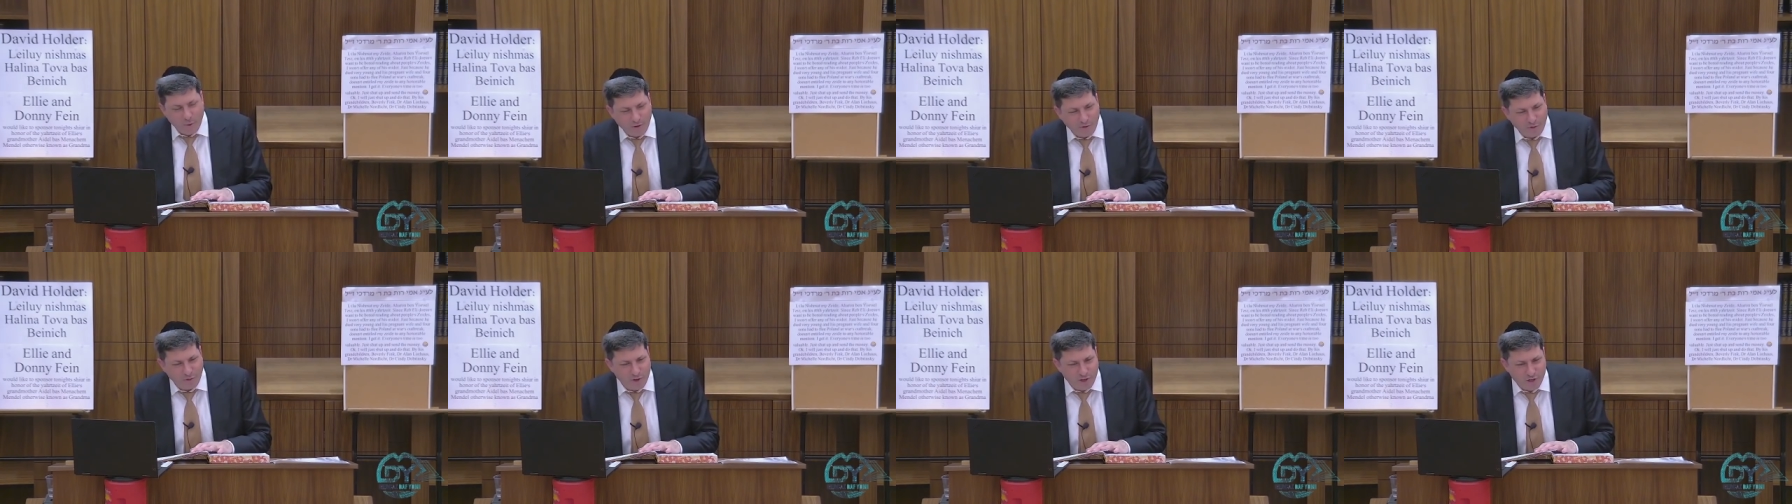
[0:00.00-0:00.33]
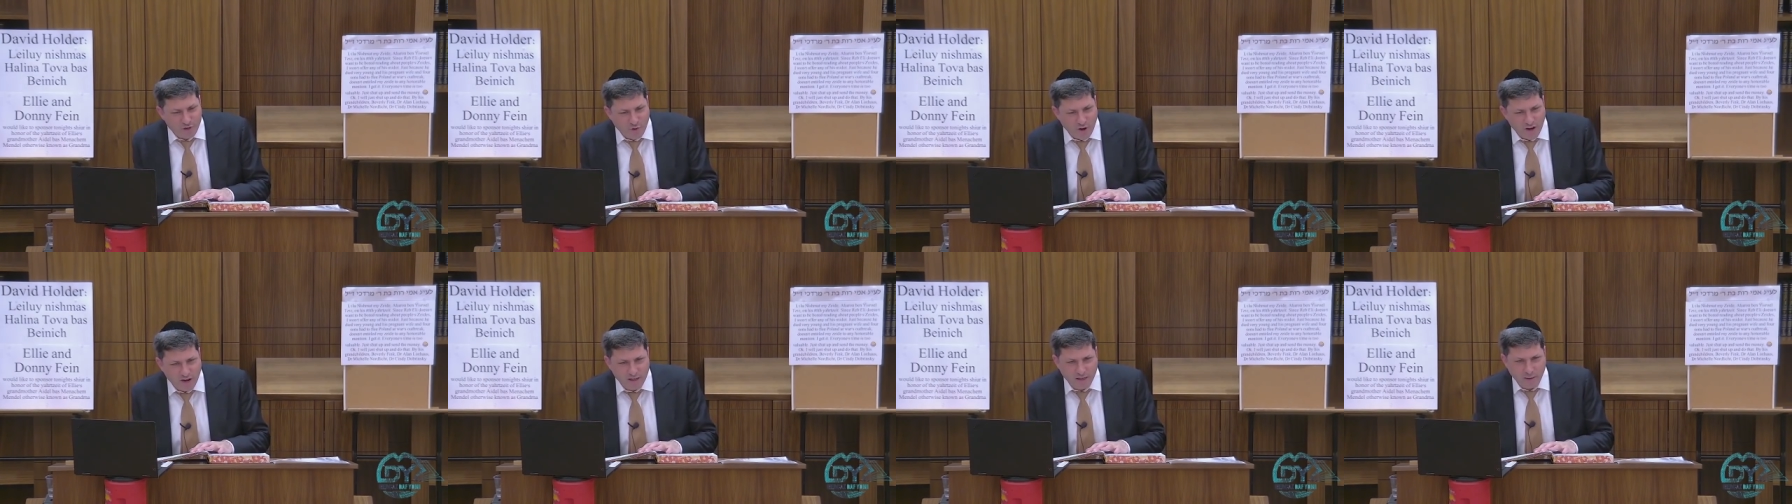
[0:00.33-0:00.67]
What
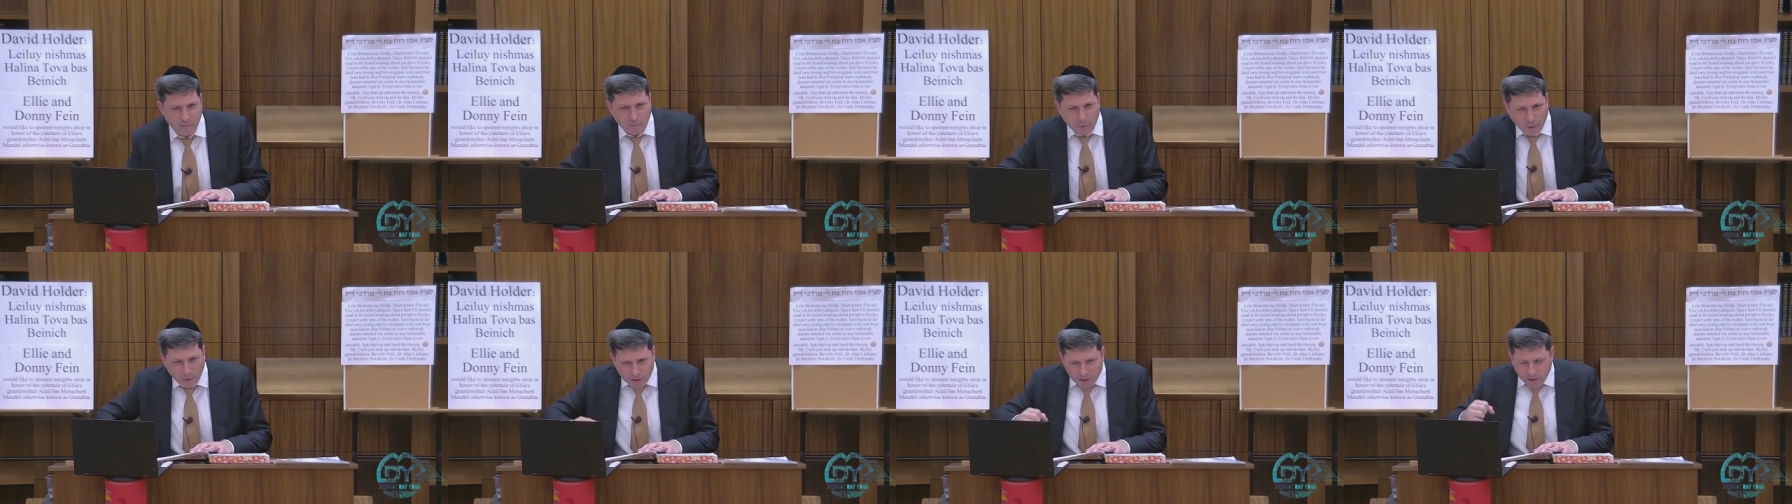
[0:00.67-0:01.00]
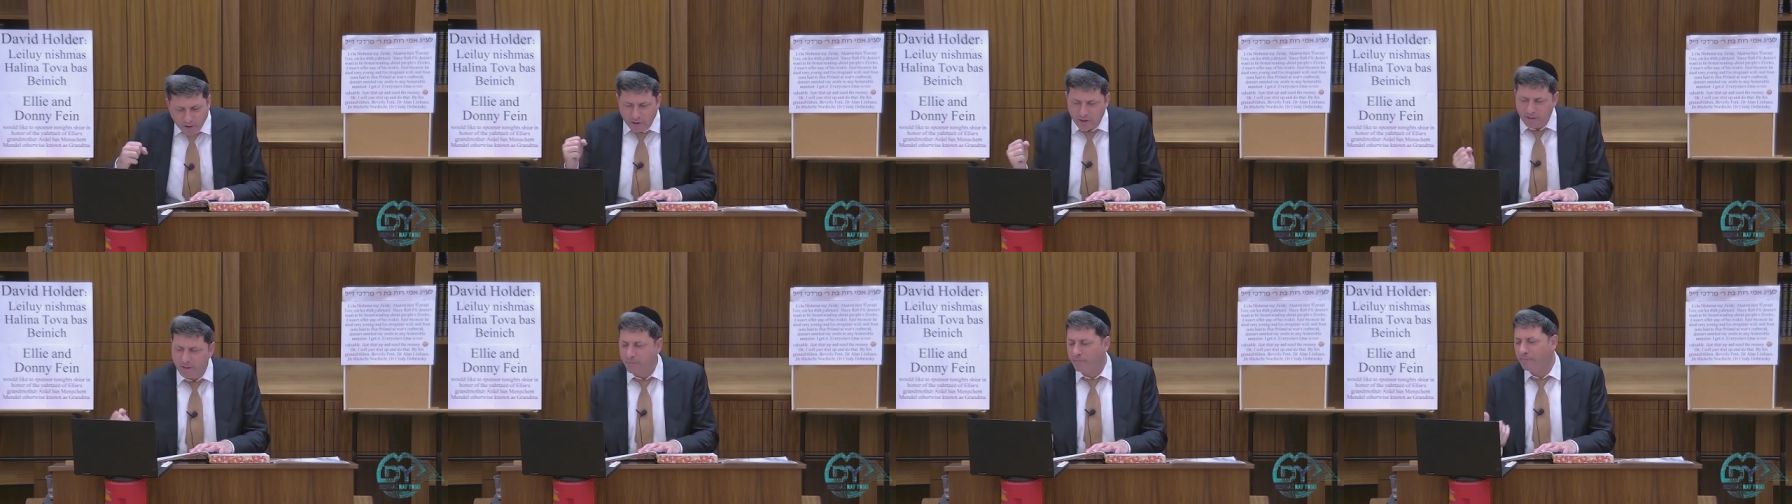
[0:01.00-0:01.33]
refrigerator? The
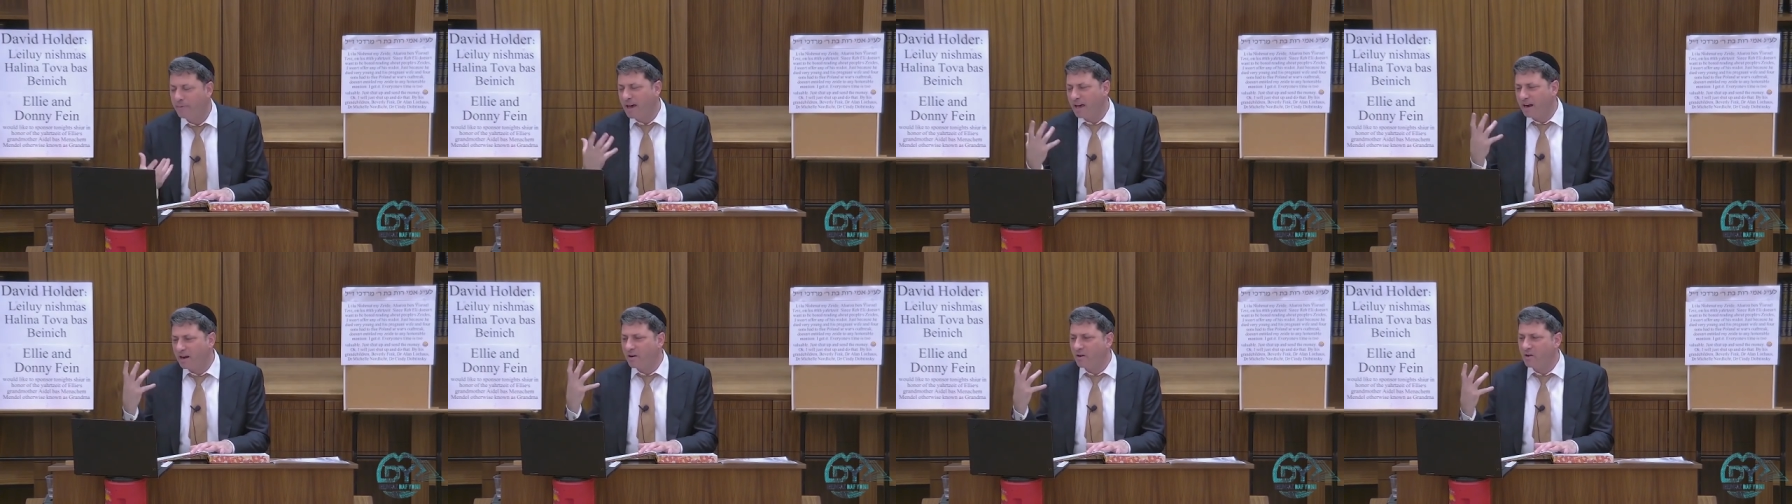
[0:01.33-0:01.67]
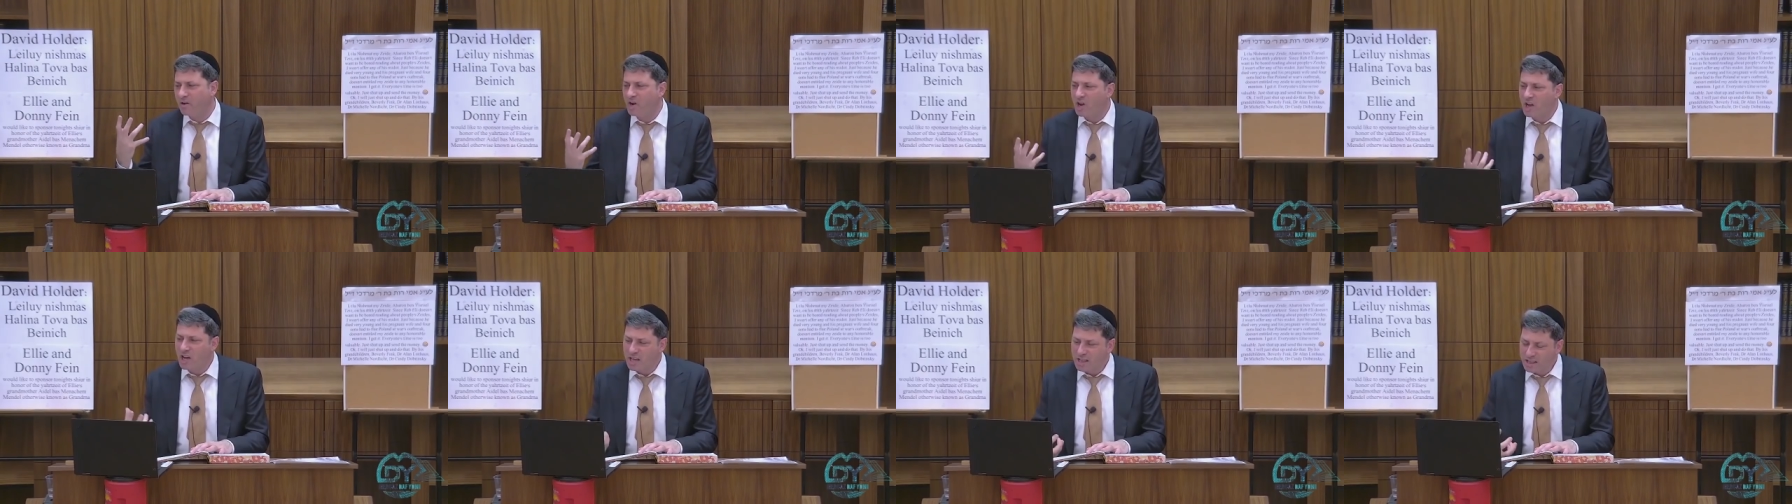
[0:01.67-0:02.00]
moldier, the
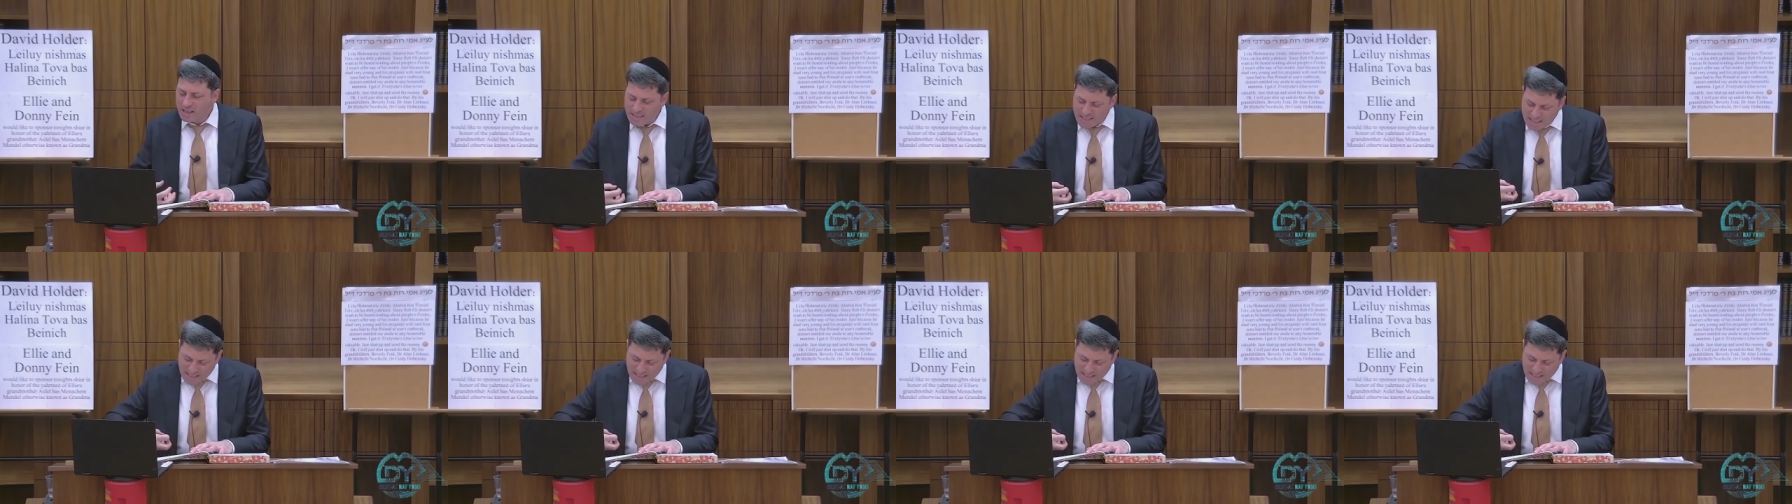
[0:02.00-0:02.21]
better. The